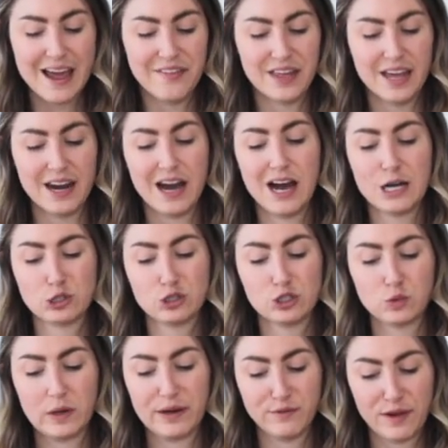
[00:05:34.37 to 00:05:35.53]
and then
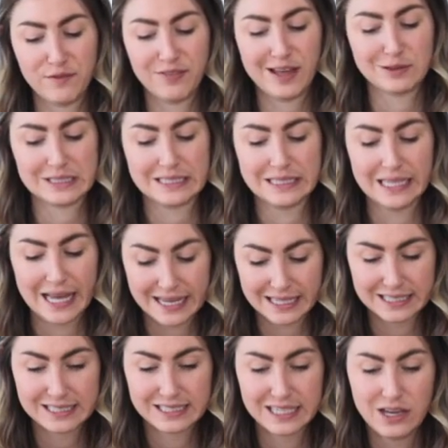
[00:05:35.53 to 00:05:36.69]
125,000
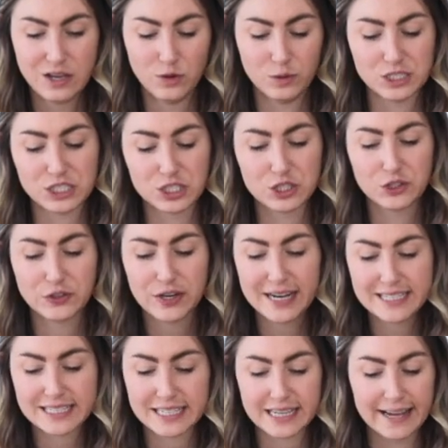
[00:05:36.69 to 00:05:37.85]
likes, which is
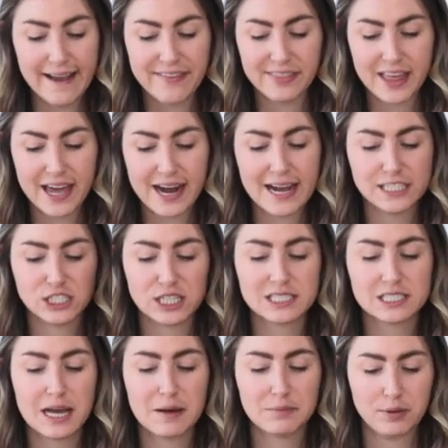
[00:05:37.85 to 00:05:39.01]
crazy. And then I
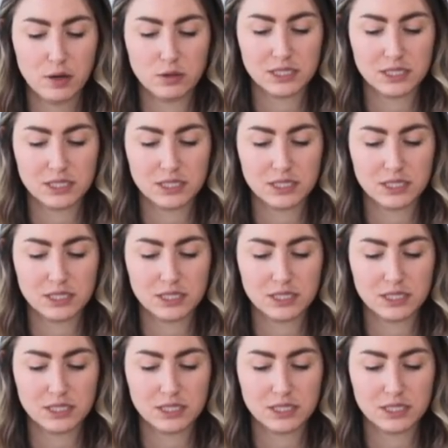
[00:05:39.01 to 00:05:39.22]
just kept